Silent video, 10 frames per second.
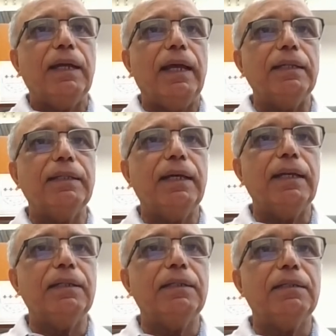and then
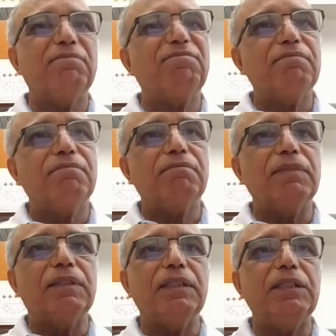at
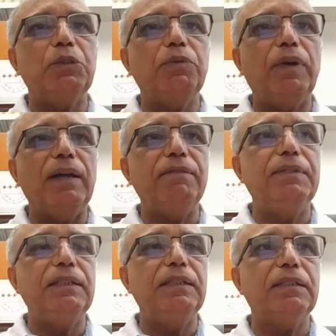three to five
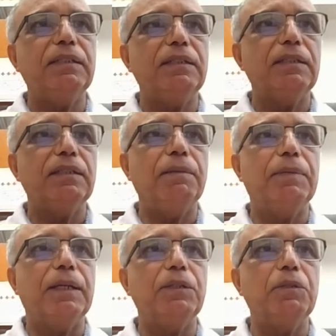weeks, they
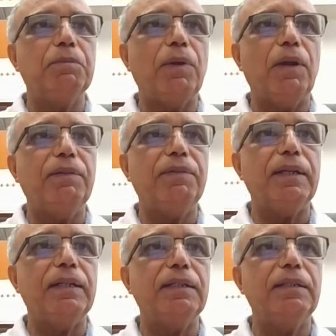begin to
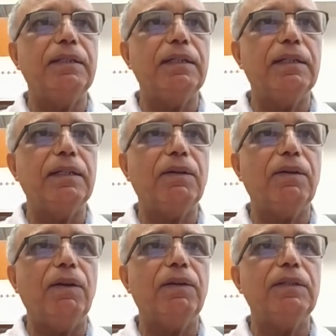proliferate, yielding
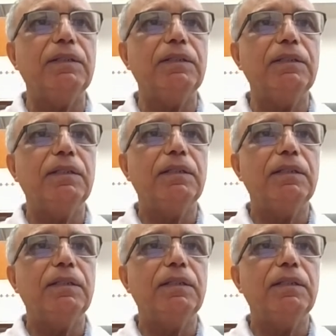colonies,